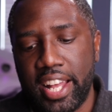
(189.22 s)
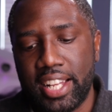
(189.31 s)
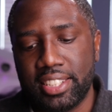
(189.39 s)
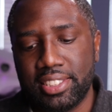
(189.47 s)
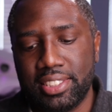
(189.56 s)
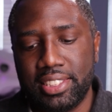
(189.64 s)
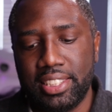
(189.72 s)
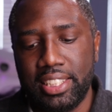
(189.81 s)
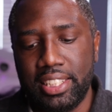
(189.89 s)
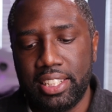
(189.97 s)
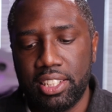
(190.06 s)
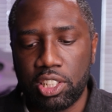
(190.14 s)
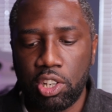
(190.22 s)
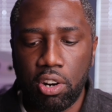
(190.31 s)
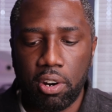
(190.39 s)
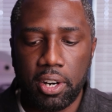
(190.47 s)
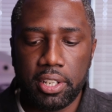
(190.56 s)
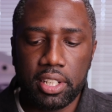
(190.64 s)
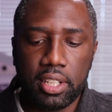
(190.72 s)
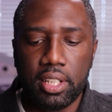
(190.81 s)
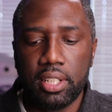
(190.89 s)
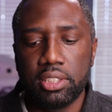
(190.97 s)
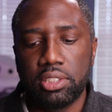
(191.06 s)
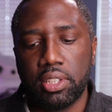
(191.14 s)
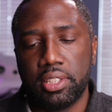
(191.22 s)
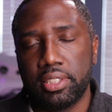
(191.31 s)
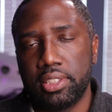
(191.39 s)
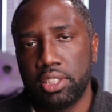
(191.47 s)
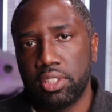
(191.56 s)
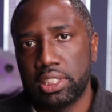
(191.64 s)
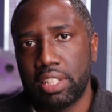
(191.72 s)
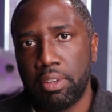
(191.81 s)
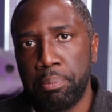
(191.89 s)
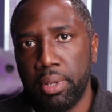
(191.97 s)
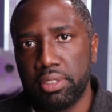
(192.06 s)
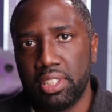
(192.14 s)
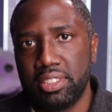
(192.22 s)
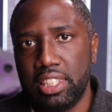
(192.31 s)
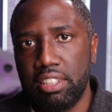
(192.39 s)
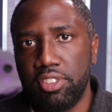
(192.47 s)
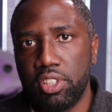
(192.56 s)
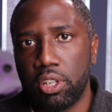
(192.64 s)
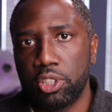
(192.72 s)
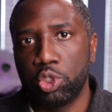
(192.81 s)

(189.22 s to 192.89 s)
S D card. So this thing does have a built-in D V R,